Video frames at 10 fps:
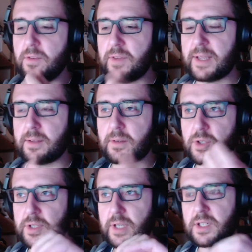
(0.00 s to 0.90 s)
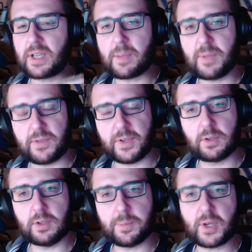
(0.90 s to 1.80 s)
of like collision detection can be
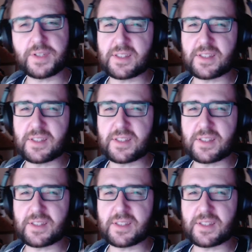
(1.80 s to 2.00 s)
difficult because